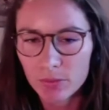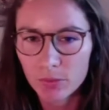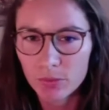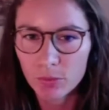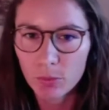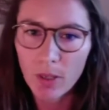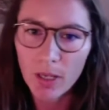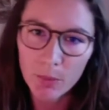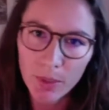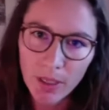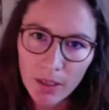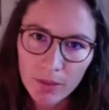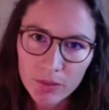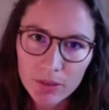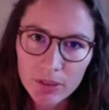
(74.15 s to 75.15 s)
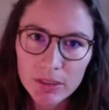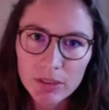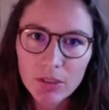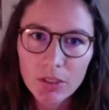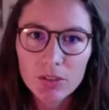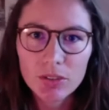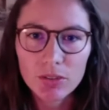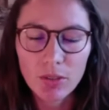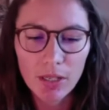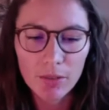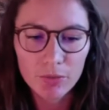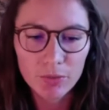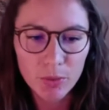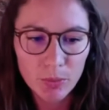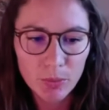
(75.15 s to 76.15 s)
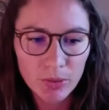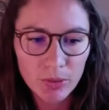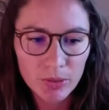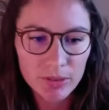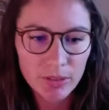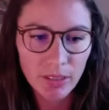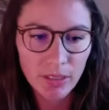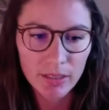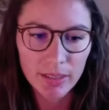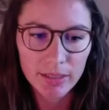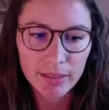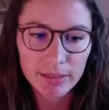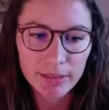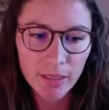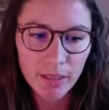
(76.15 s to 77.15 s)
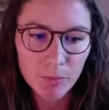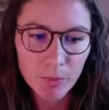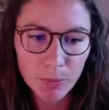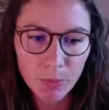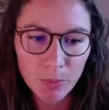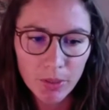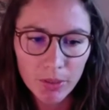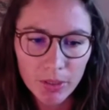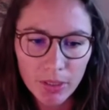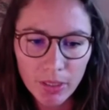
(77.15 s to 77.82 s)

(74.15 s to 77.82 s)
while we have the discussion or afterwards at any time will work.